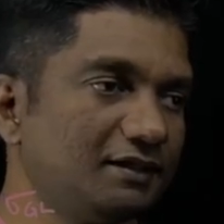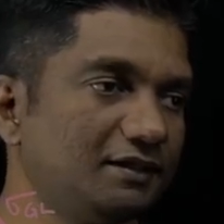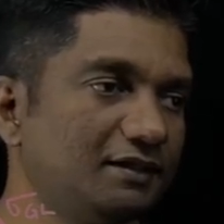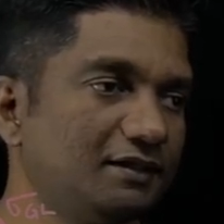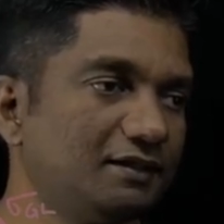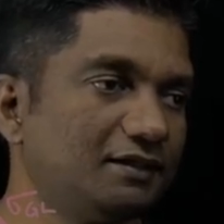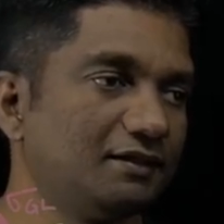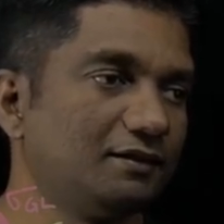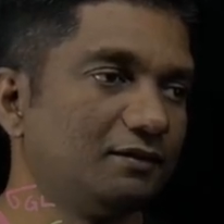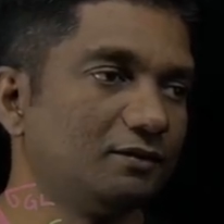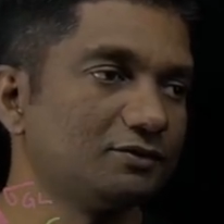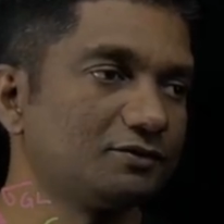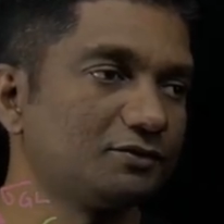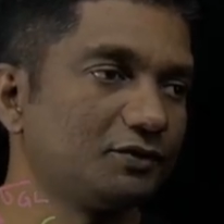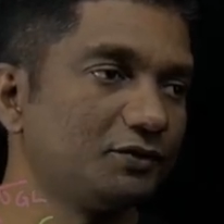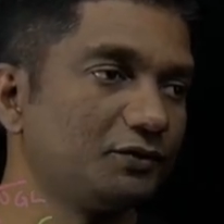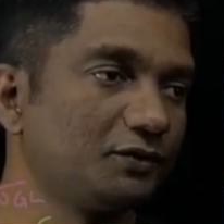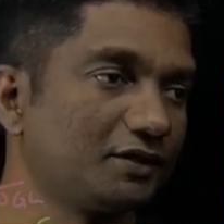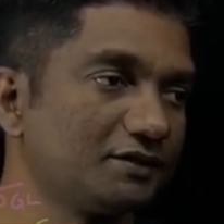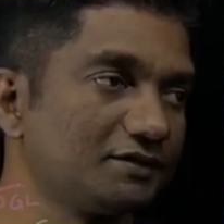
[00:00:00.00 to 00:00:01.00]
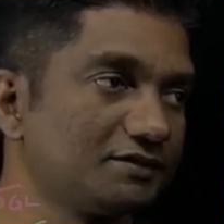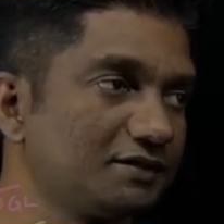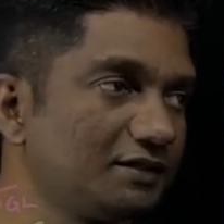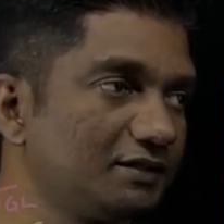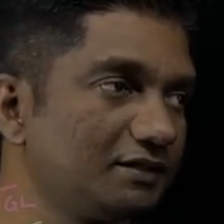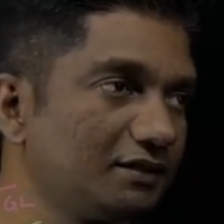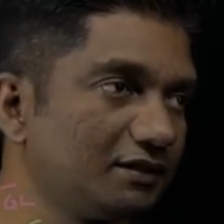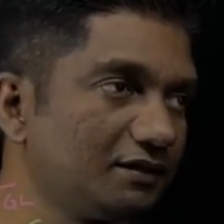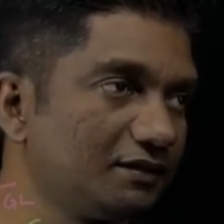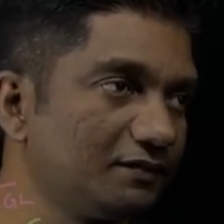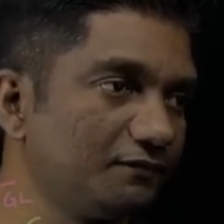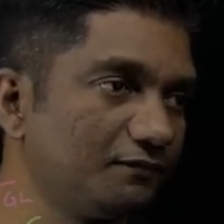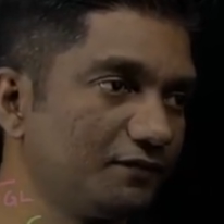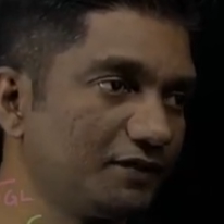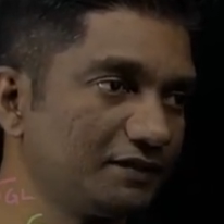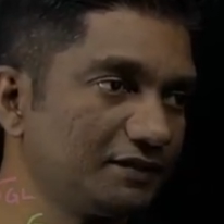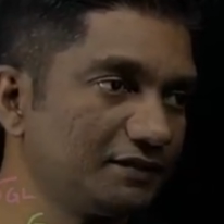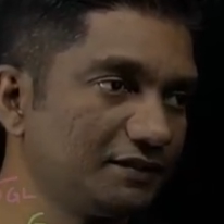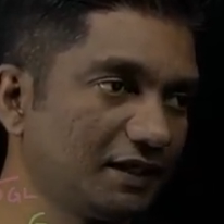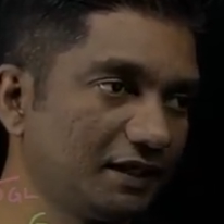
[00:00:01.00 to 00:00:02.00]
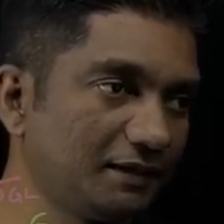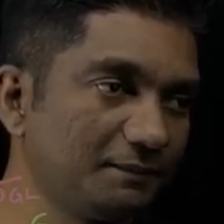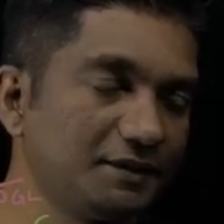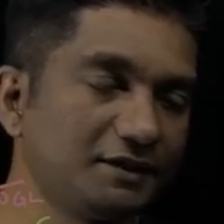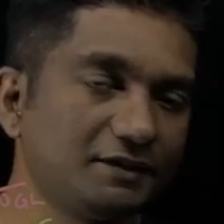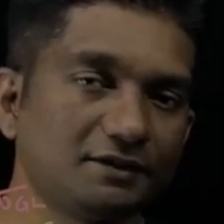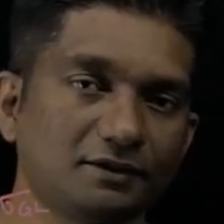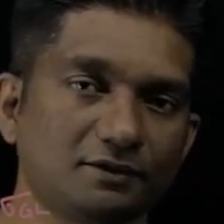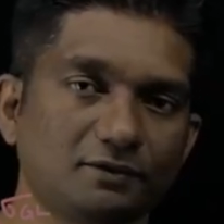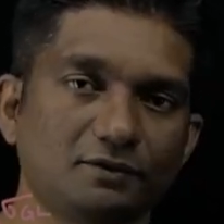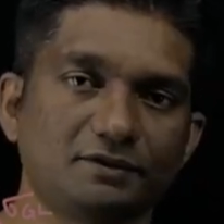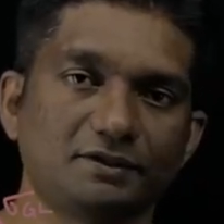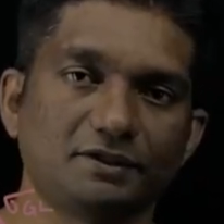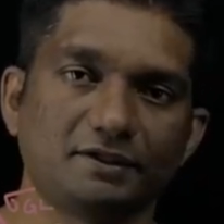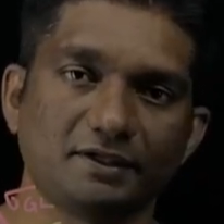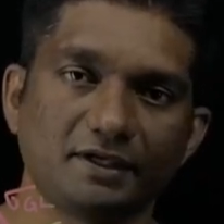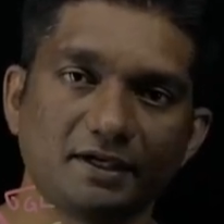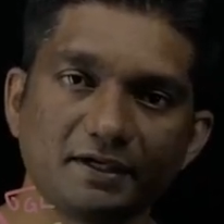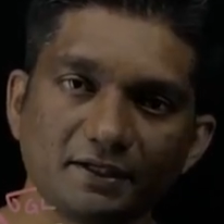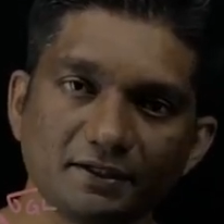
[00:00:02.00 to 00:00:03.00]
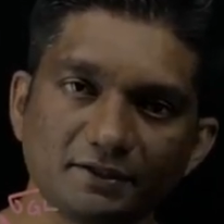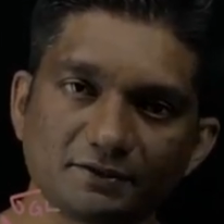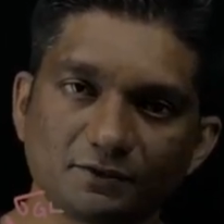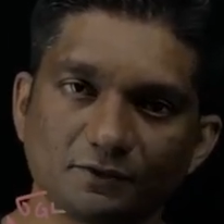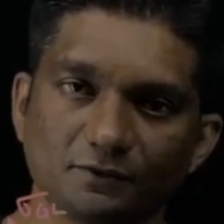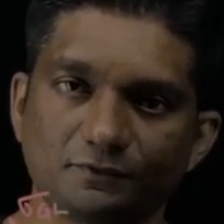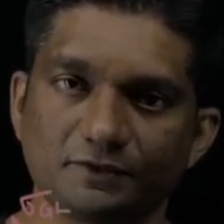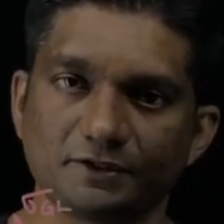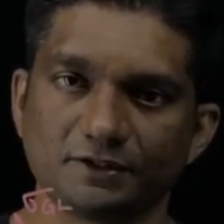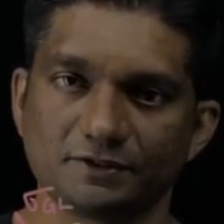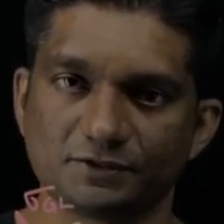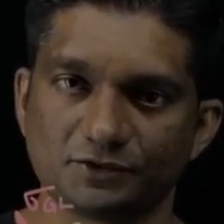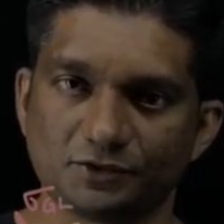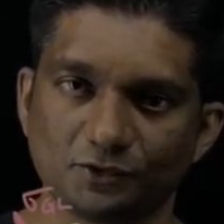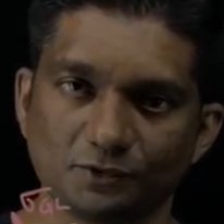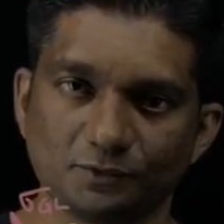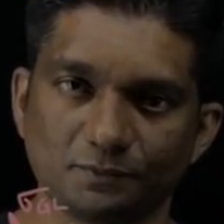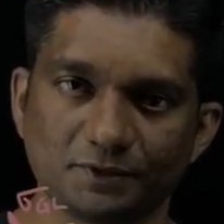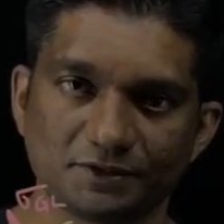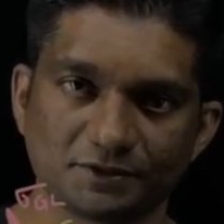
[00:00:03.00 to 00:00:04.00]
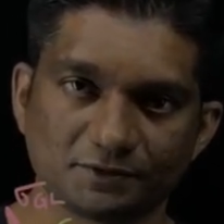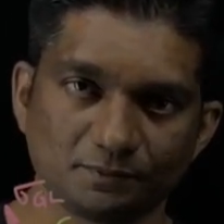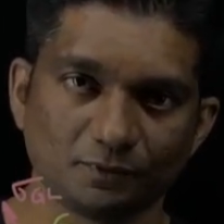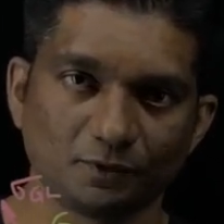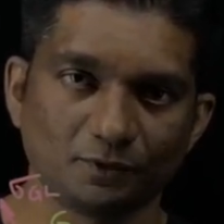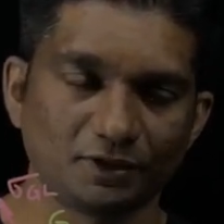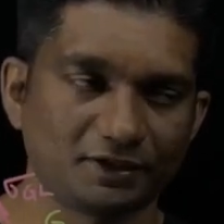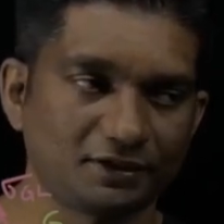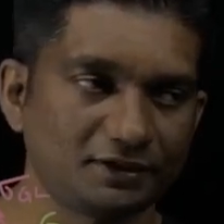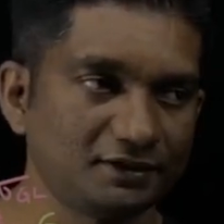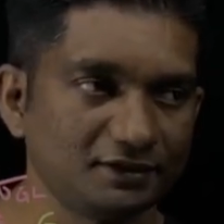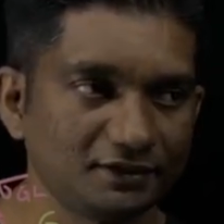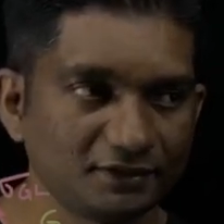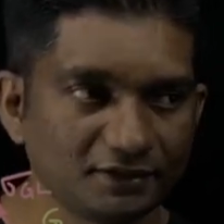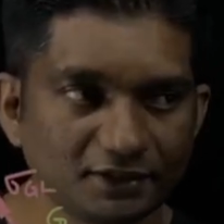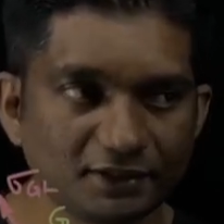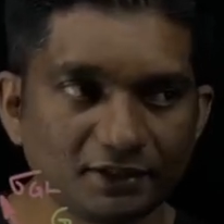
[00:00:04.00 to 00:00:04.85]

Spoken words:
also you can see that when the diameter or the radius of this tube is smaller,